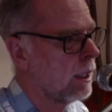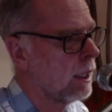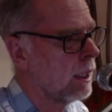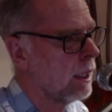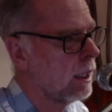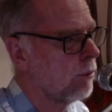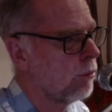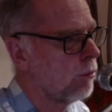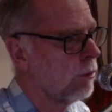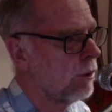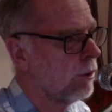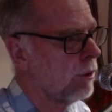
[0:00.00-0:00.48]

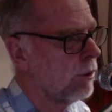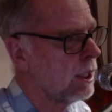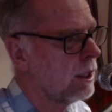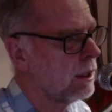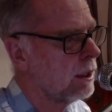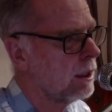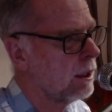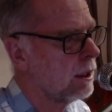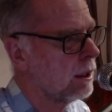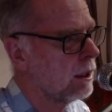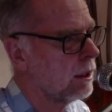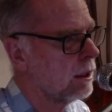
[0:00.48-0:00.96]

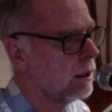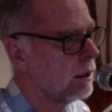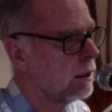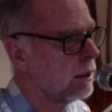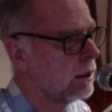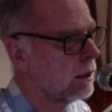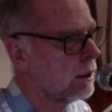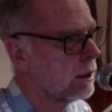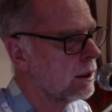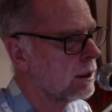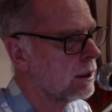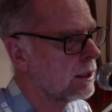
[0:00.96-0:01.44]
Within
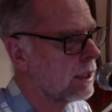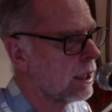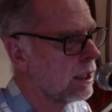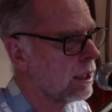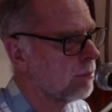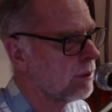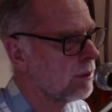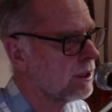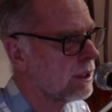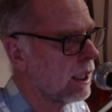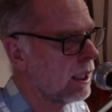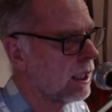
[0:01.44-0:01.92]
the
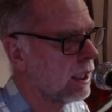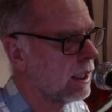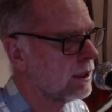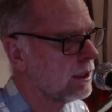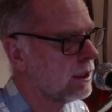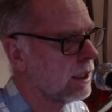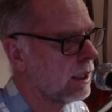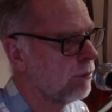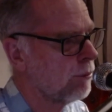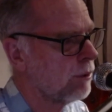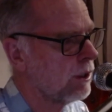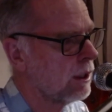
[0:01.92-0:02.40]
satipatthana,
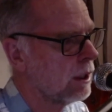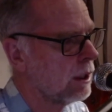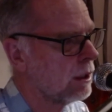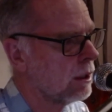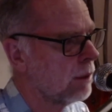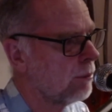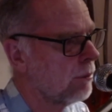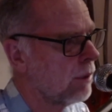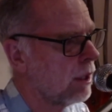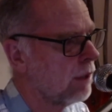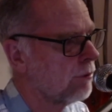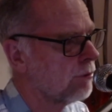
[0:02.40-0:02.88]
within the
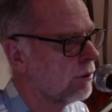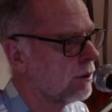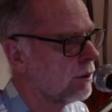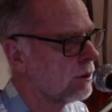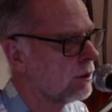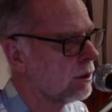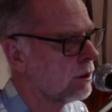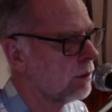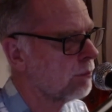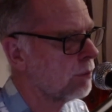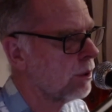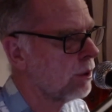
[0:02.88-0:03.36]
mindfulness
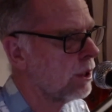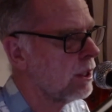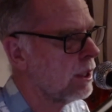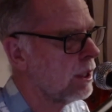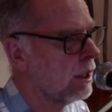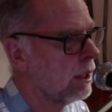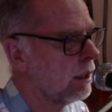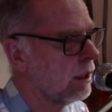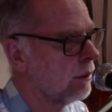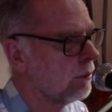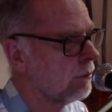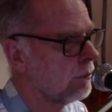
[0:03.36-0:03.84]
of
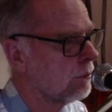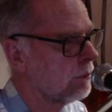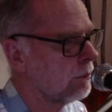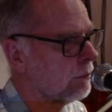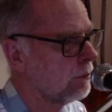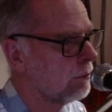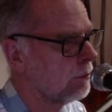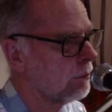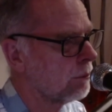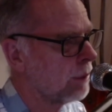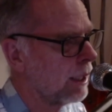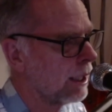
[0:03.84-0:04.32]
breathing
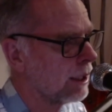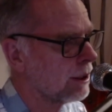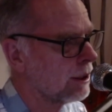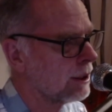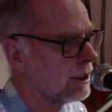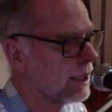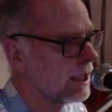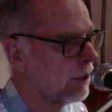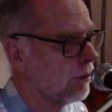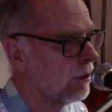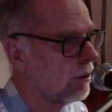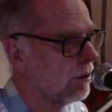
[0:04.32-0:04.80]
practice,
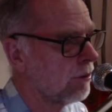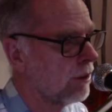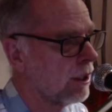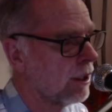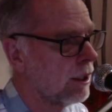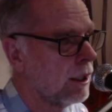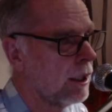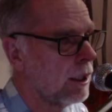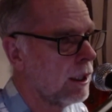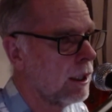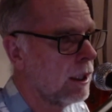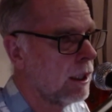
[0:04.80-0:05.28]
however,
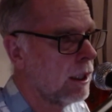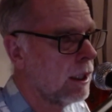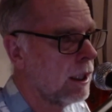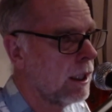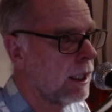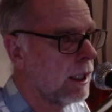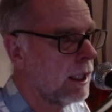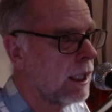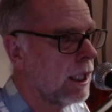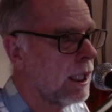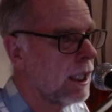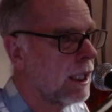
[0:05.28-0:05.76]

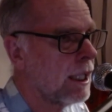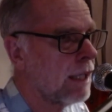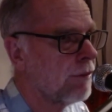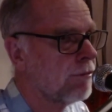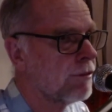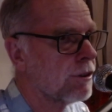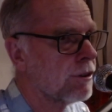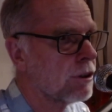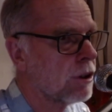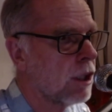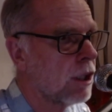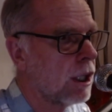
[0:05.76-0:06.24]
it
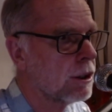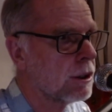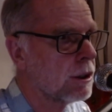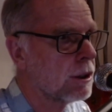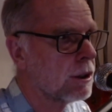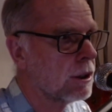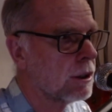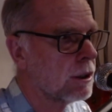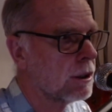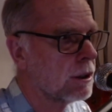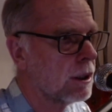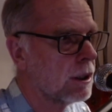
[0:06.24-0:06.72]

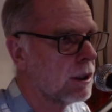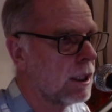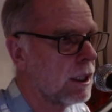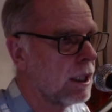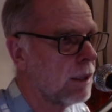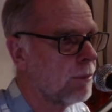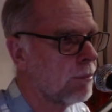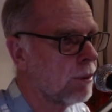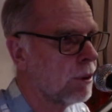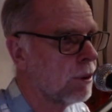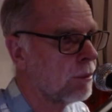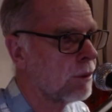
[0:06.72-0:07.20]
emphasizes
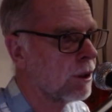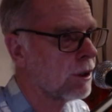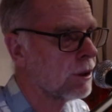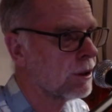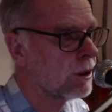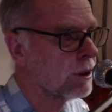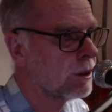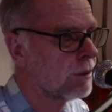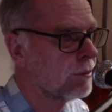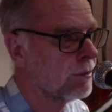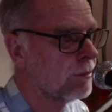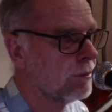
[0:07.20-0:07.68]

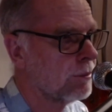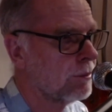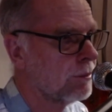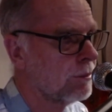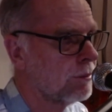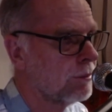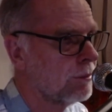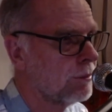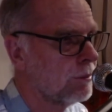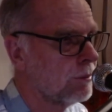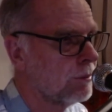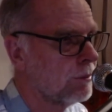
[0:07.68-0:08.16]
impermanence.
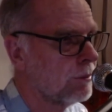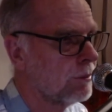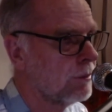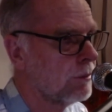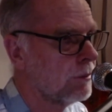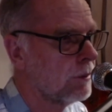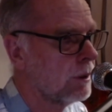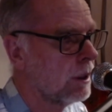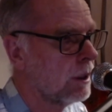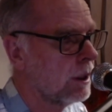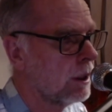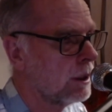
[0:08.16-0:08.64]

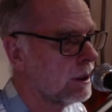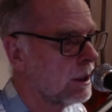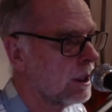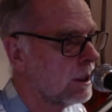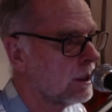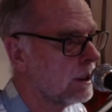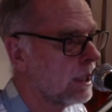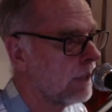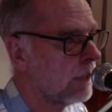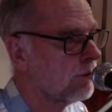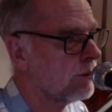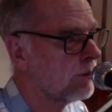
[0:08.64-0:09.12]
Just
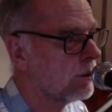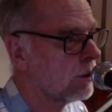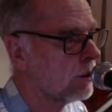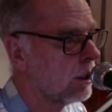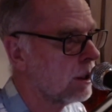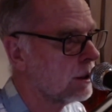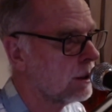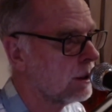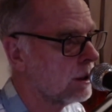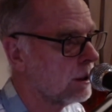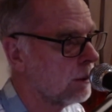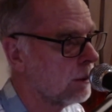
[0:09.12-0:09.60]

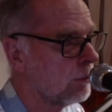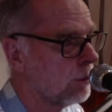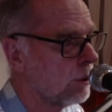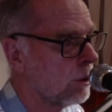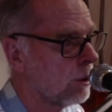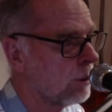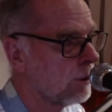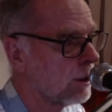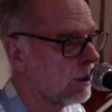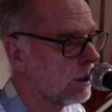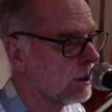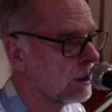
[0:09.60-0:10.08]
emphasizes
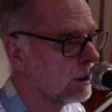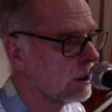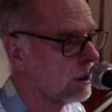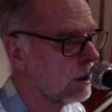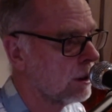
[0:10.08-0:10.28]
impermanence.